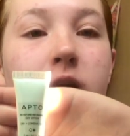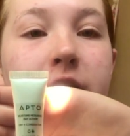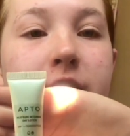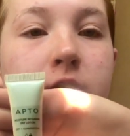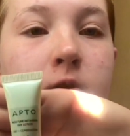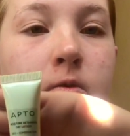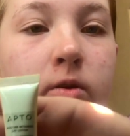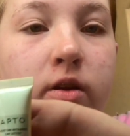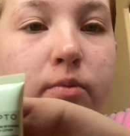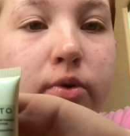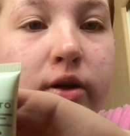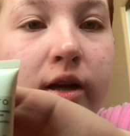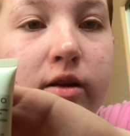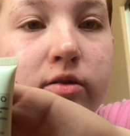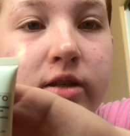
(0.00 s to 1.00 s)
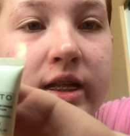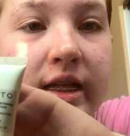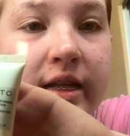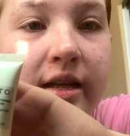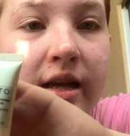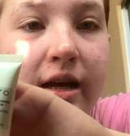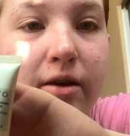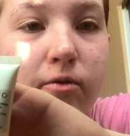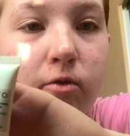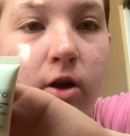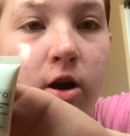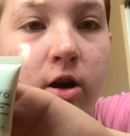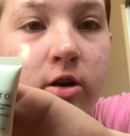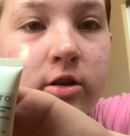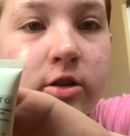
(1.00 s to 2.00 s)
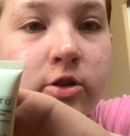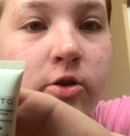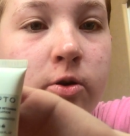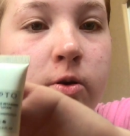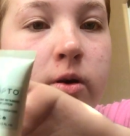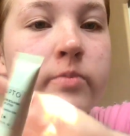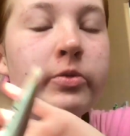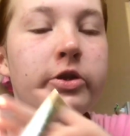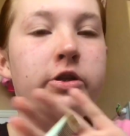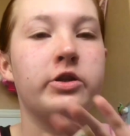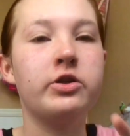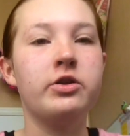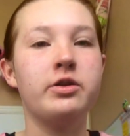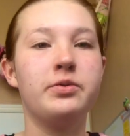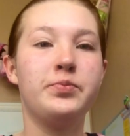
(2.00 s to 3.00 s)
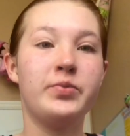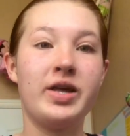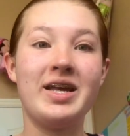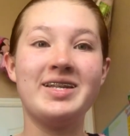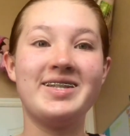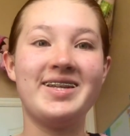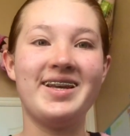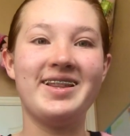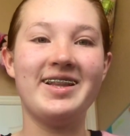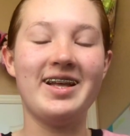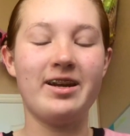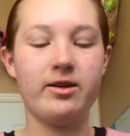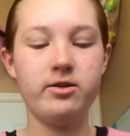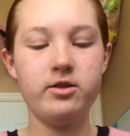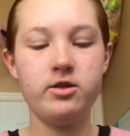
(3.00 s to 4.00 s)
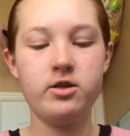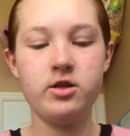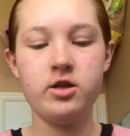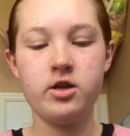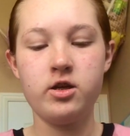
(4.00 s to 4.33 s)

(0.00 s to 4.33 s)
I don't want to pronounce that wrong, so I'm just gonna say the letters.